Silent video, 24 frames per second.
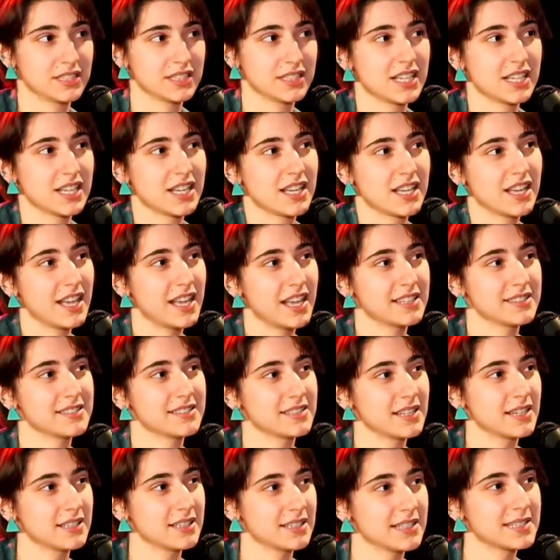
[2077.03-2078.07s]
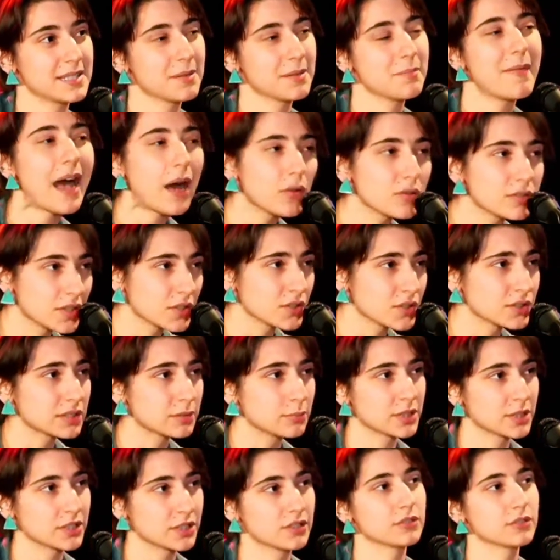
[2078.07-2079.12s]
It's a mountain
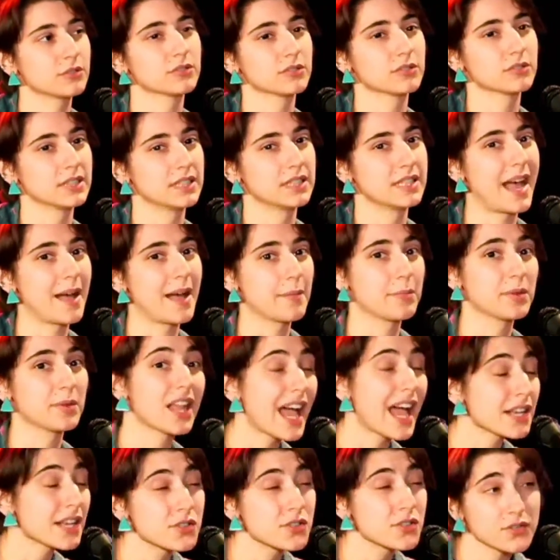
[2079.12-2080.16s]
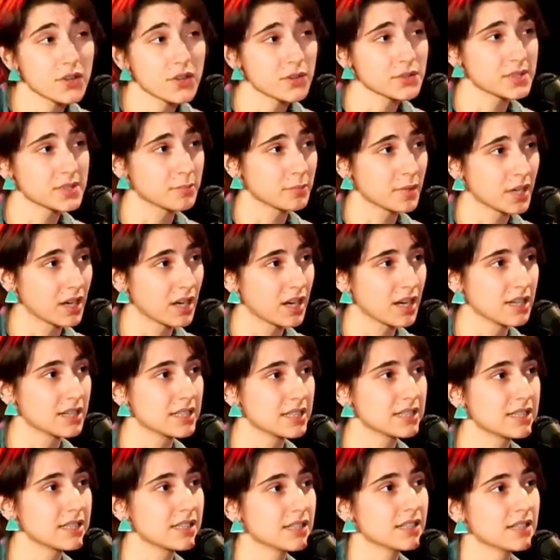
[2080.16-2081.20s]
dulcimer or an Appalachian dulcimer,
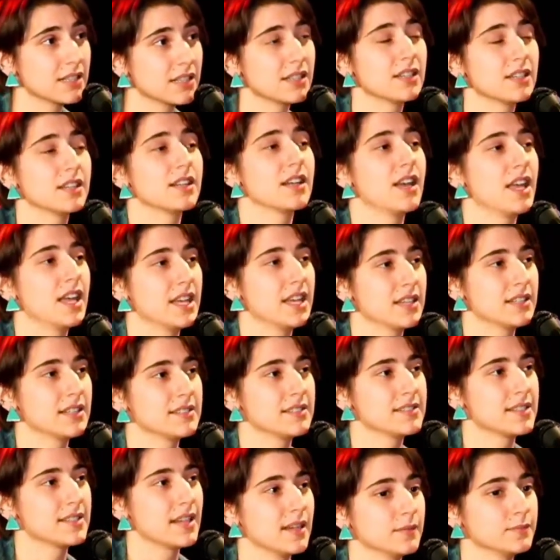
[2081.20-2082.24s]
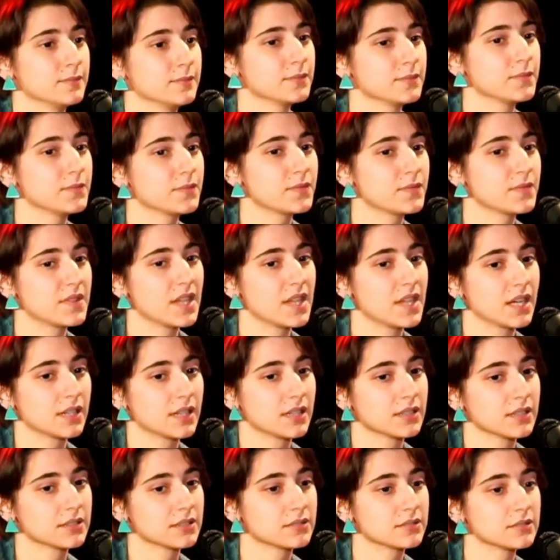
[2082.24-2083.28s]
and
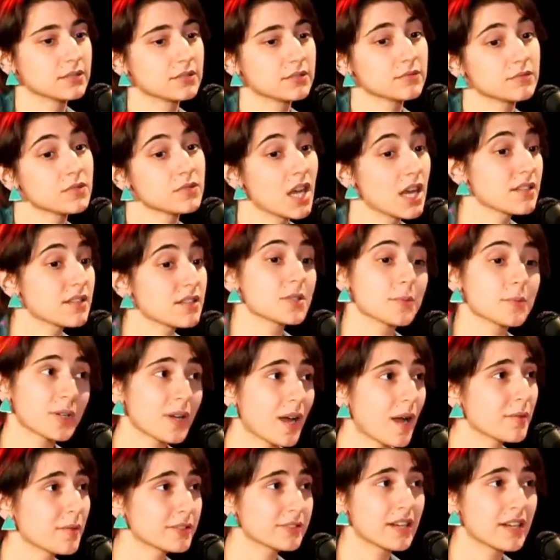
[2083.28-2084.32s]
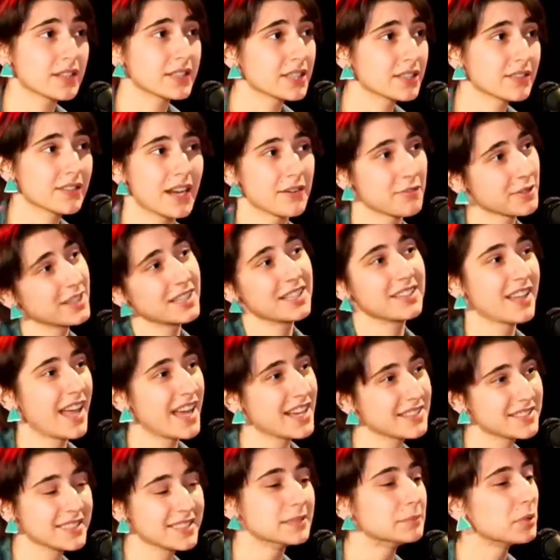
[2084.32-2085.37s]
they're not super common around here. I really like
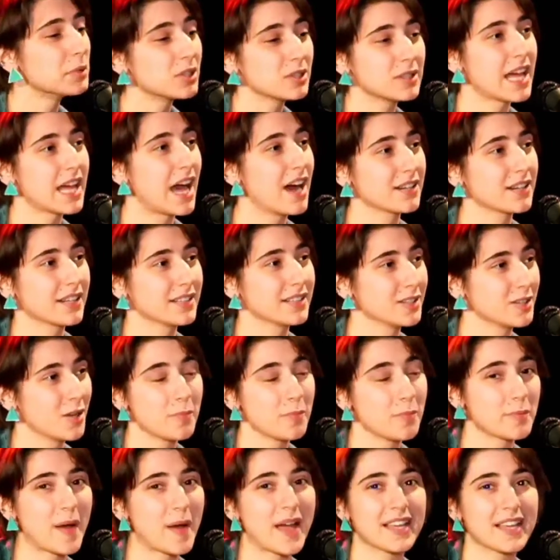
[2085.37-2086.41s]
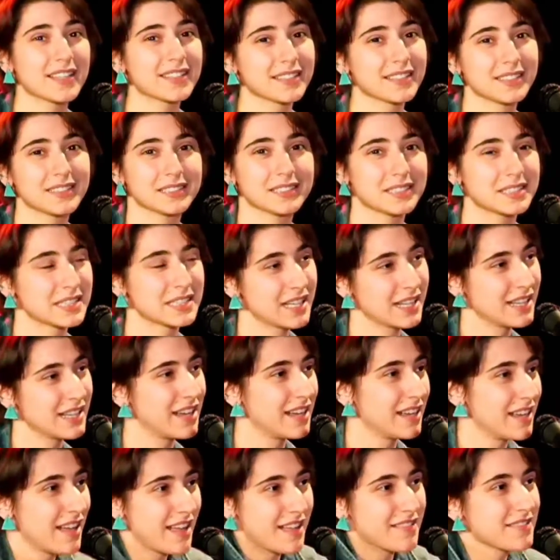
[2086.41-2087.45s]
to pull it out on an open mic, and
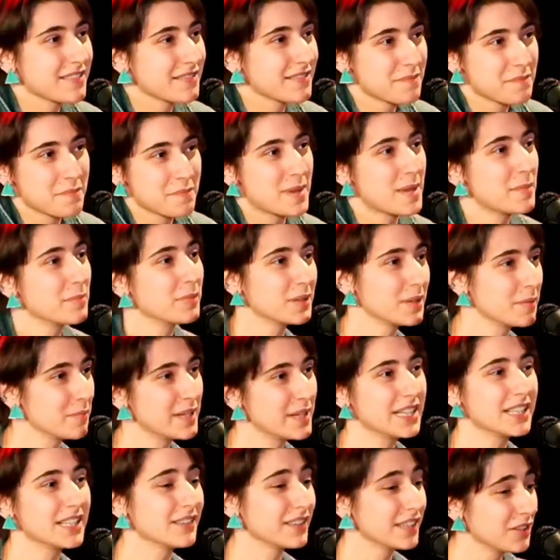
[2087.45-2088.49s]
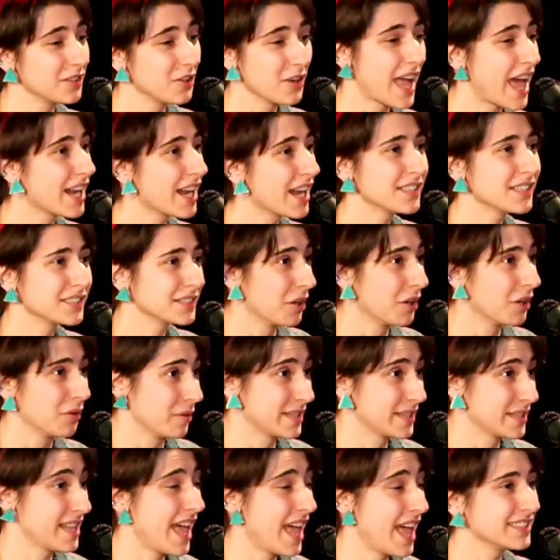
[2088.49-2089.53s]
people immediately look at it and go, "What's
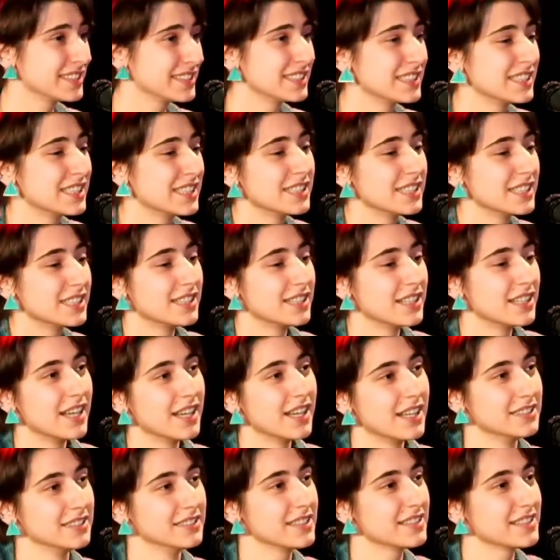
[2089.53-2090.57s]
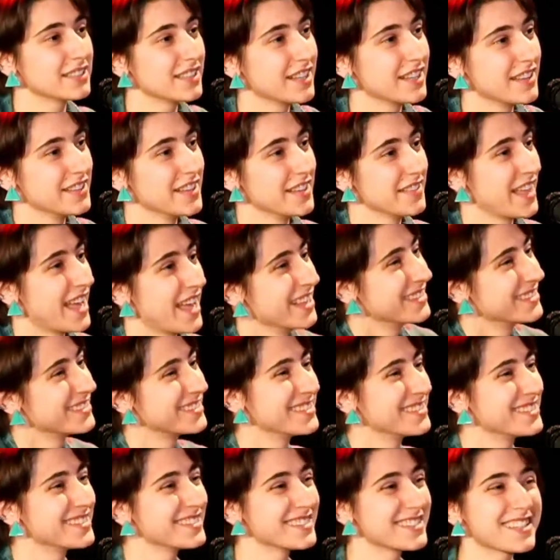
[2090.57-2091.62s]
that?" And then
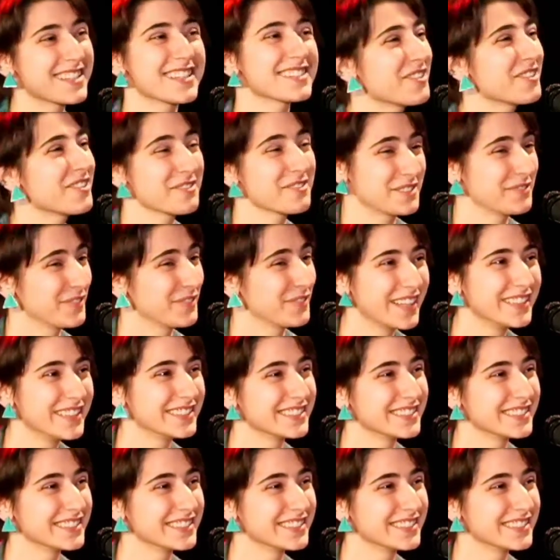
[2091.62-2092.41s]
that's always fun.